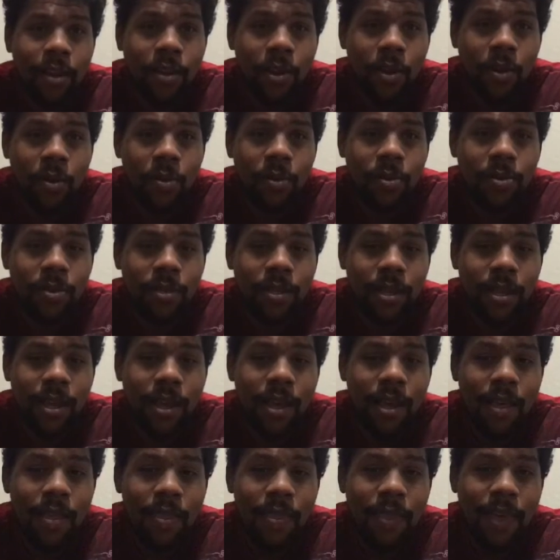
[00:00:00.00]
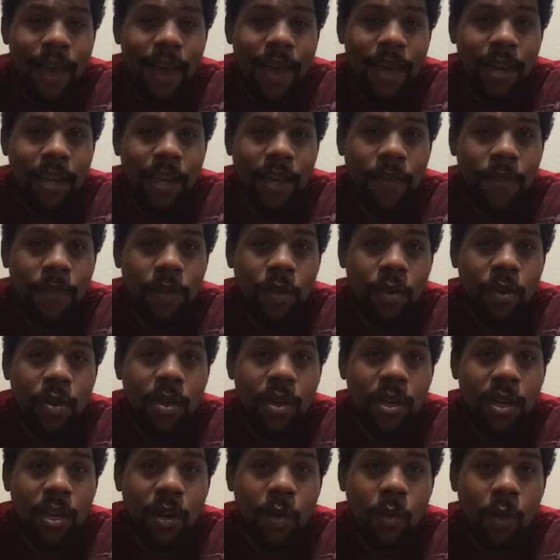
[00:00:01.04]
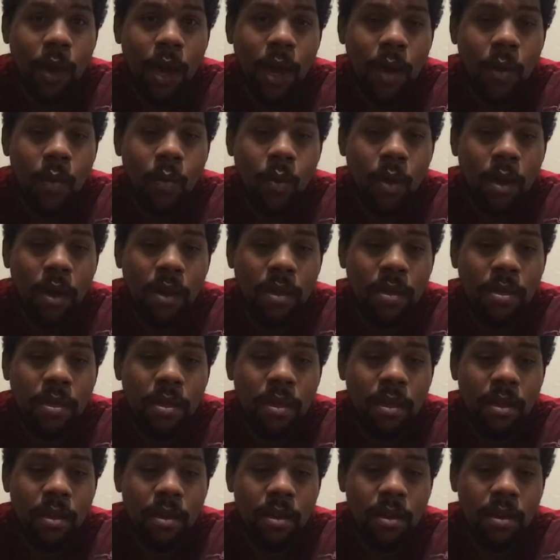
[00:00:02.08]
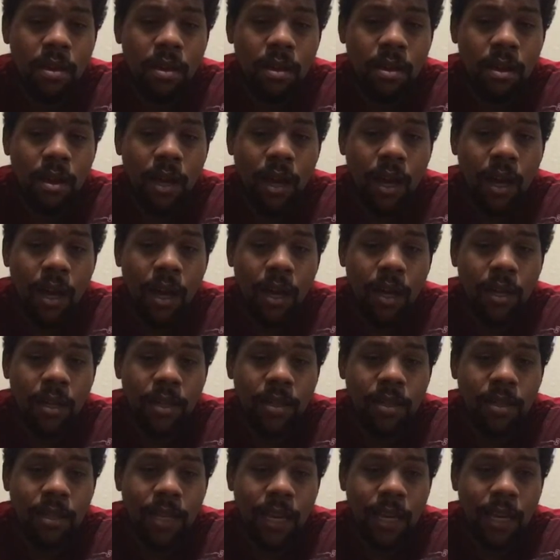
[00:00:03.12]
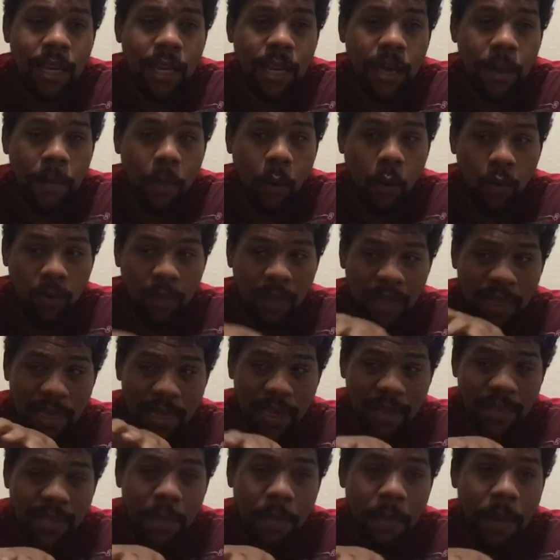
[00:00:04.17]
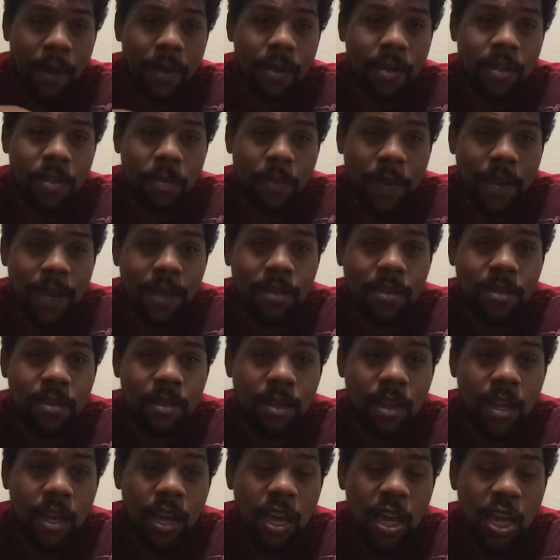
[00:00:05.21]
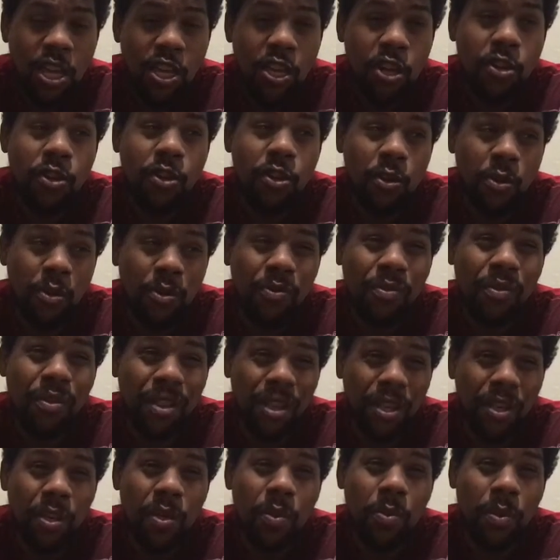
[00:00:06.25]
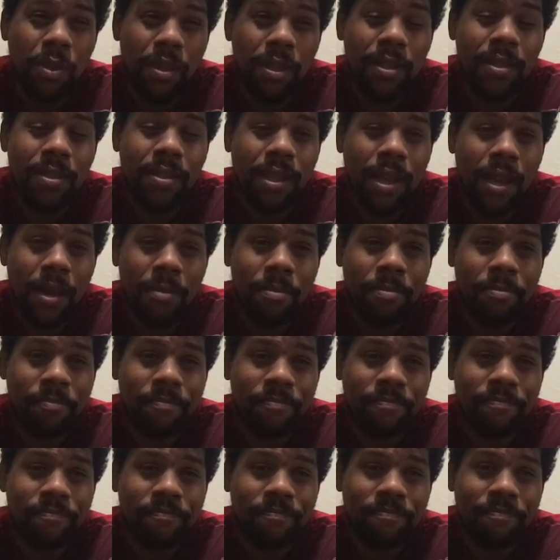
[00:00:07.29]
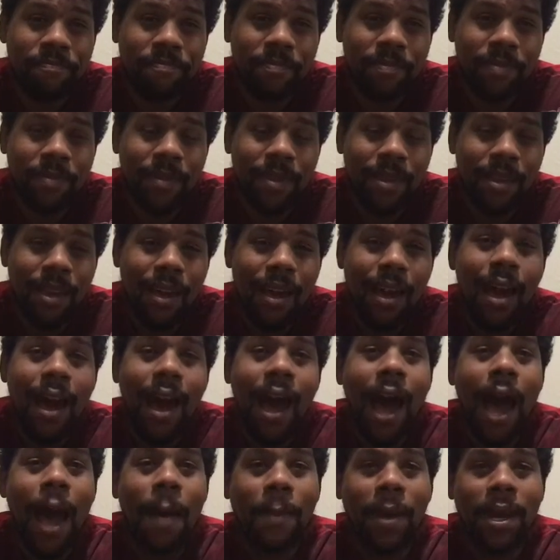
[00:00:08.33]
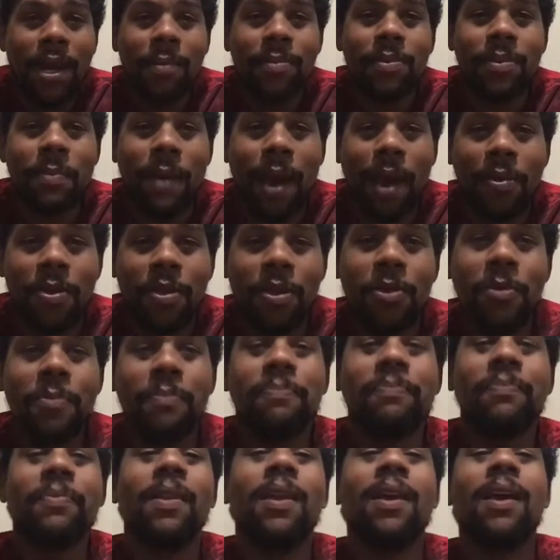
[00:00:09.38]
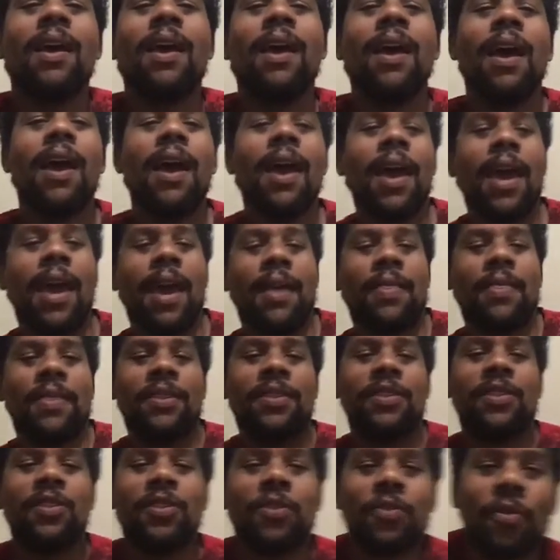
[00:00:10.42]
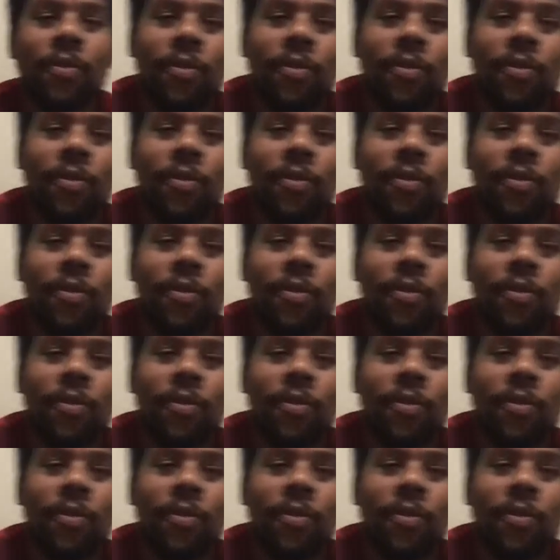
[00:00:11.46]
knows that if you can get away with taking up only this amount of space, you're doing really good with this game. Hi, my name's Matthew, and this is a